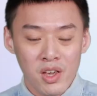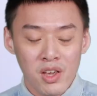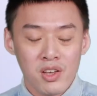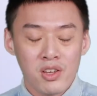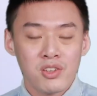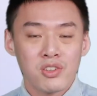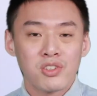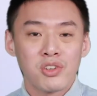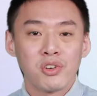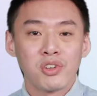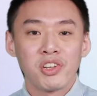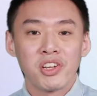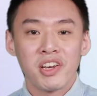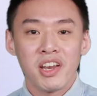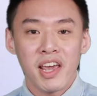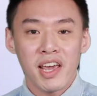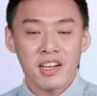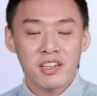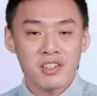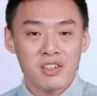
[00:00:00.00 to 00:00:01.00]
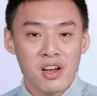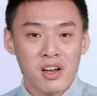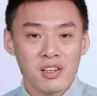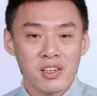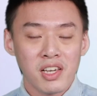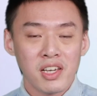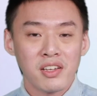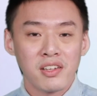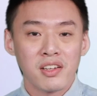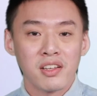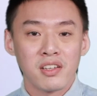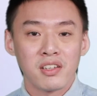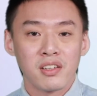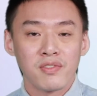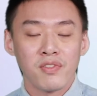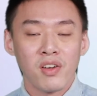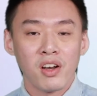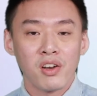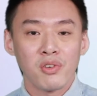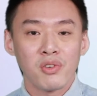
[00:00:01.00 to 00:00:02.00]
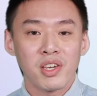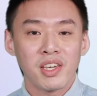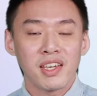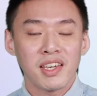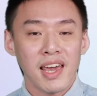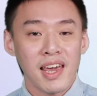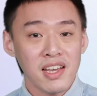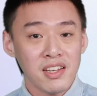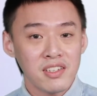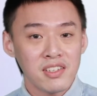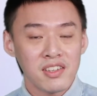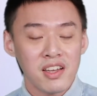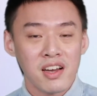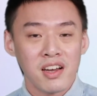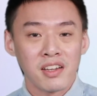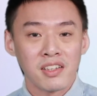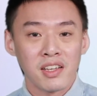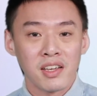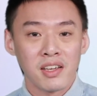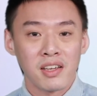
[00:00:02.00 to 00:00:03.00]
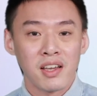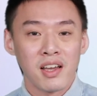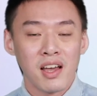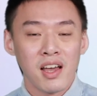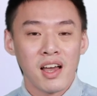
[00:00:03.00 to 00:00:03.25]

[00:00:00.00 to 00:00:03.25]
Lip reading: So the next on in the following case study,